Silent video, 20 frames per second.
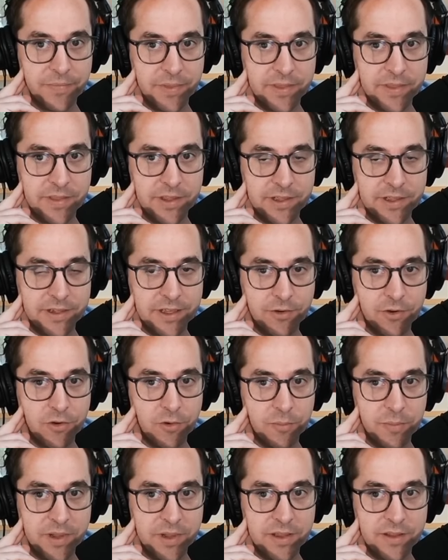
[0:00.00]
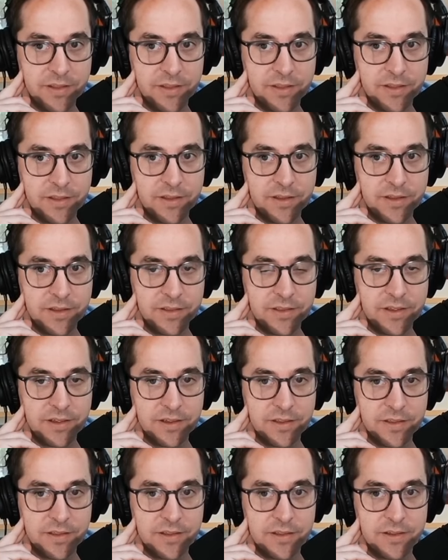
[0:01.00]
the girl being the
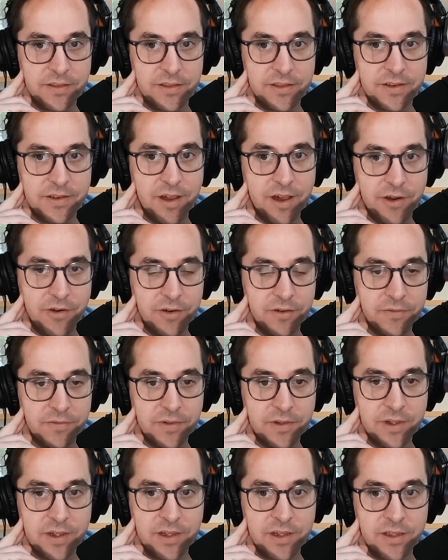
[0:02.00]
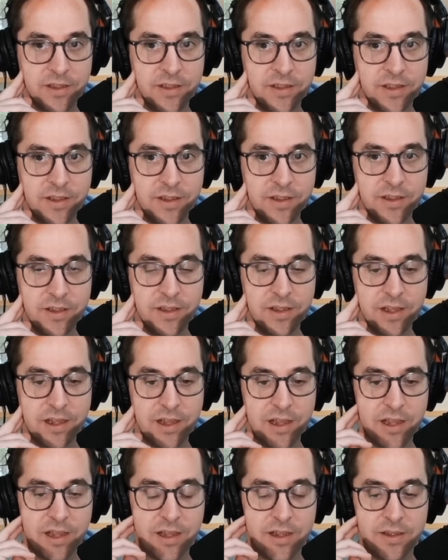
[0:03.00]
the, the daughter of uh,
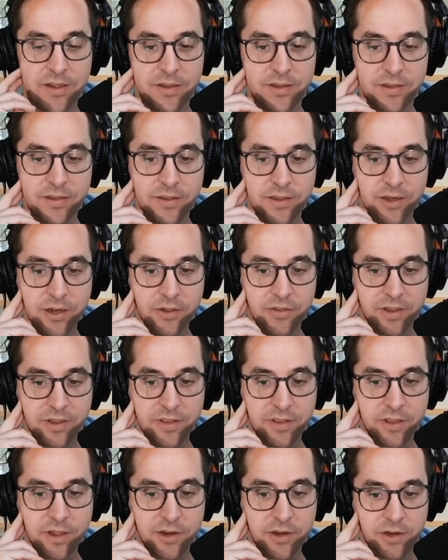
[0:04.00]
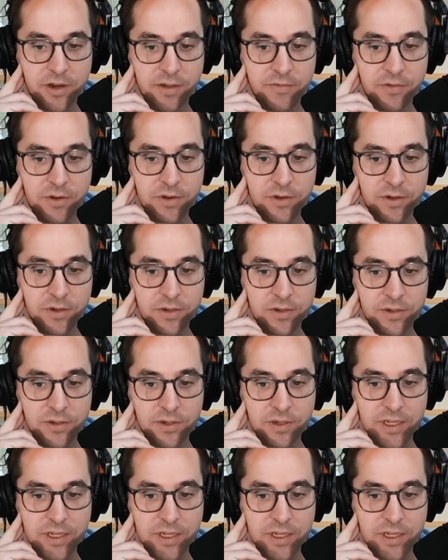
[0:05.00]
uh, you know the, the undercover uh,